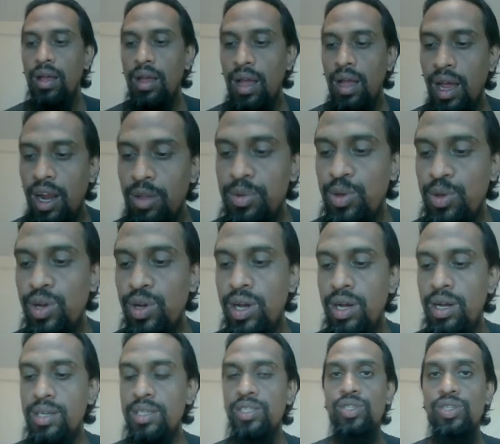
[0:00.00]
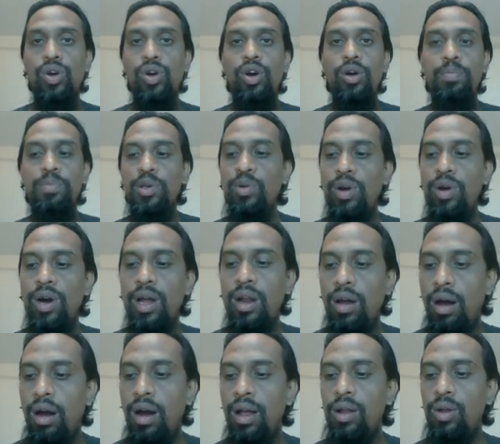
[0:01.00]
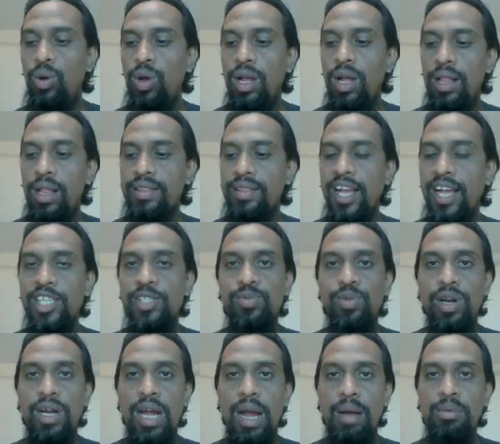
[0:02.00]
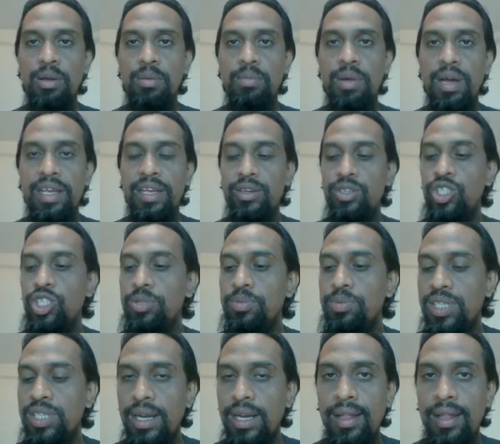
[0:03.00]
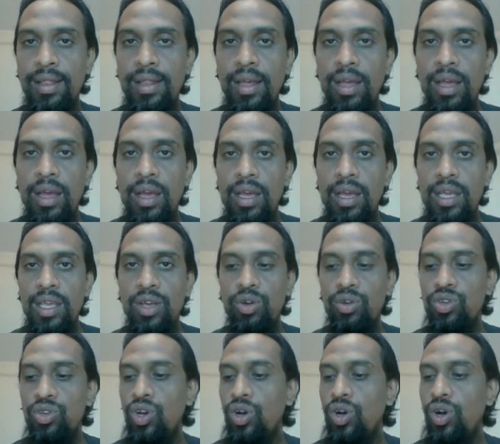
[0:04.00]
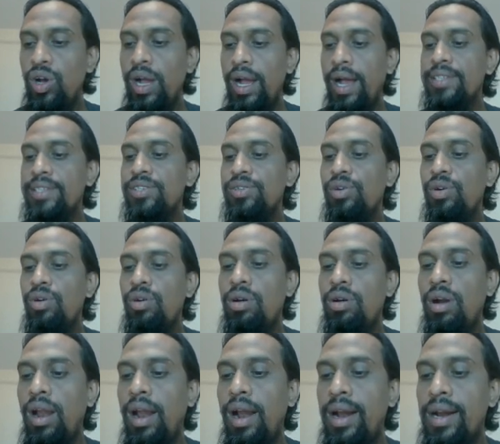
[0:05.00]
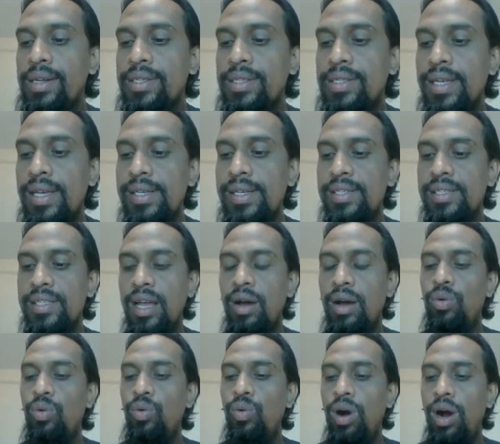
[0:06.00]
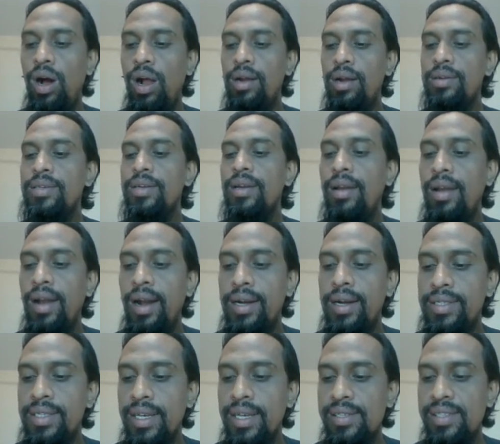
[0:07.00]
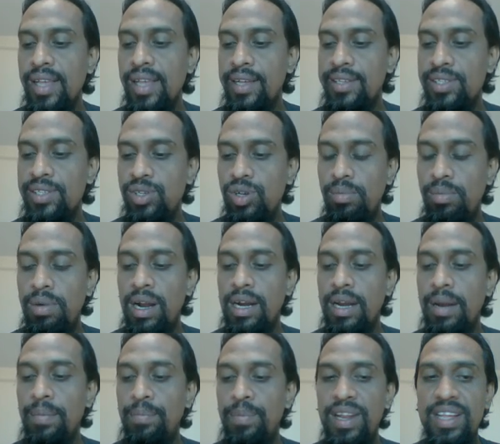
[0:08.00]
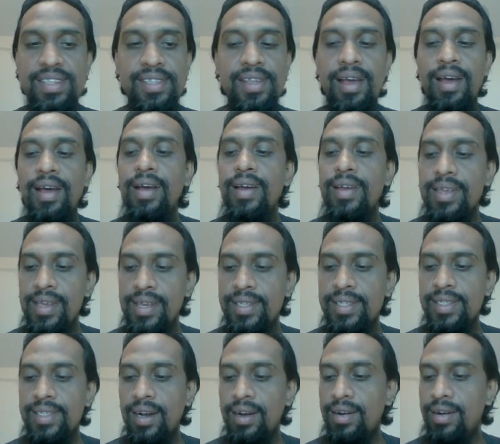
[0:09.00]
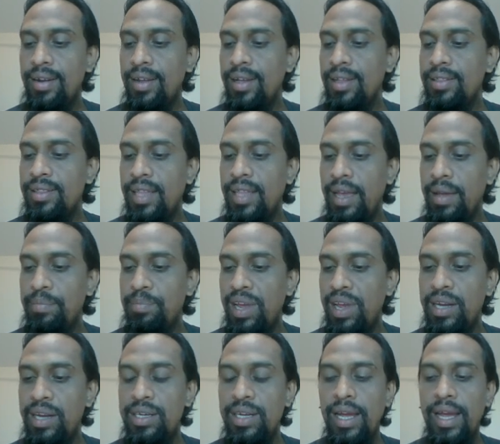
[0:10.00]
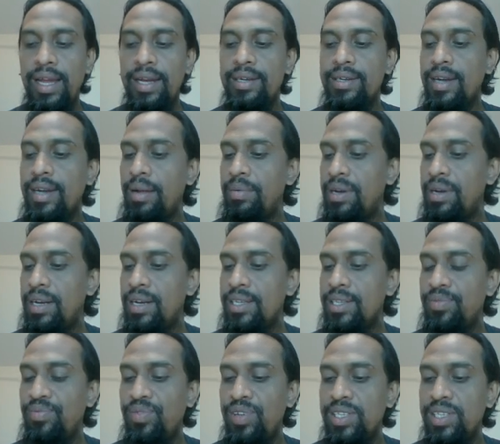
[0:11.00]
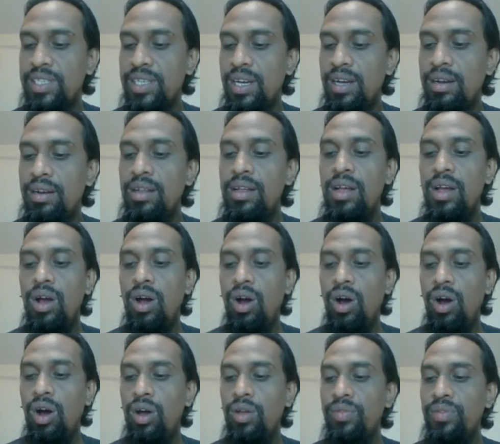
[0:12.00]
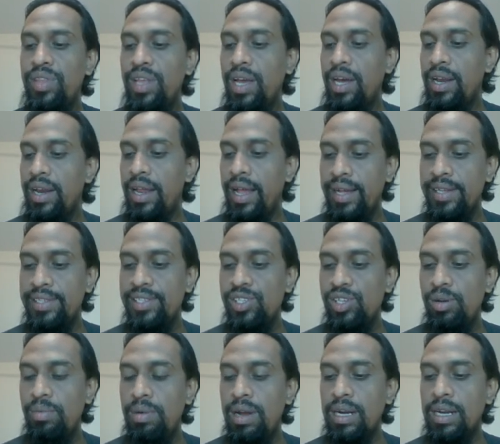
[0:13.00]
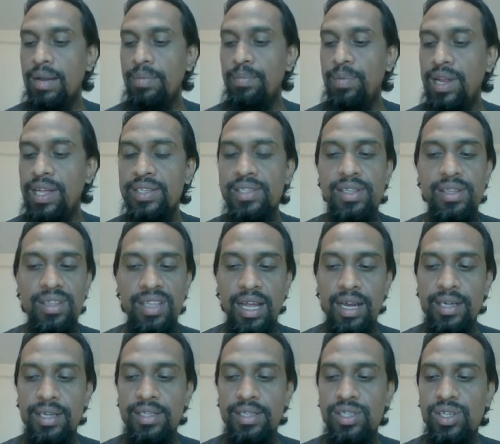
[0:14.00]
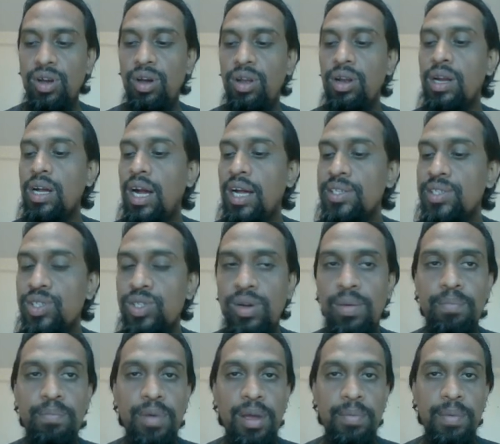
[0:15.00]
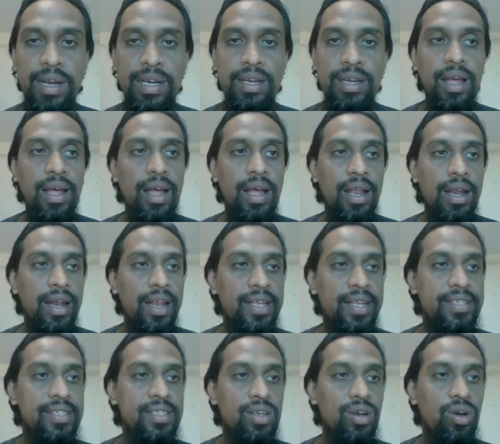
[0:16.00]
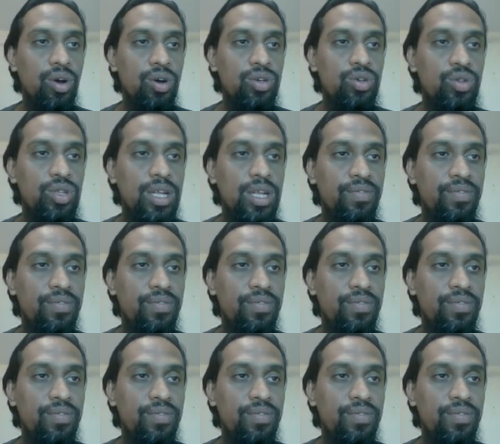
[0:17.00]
Hello viewers, hope you are all well. Thanks for coming to my YouTube channel. You know SEOClerks is the world's largest SEO marketplace. Yesterday they made a tremendous feature on their SEO marketplace that is called custom payment. Let's go to the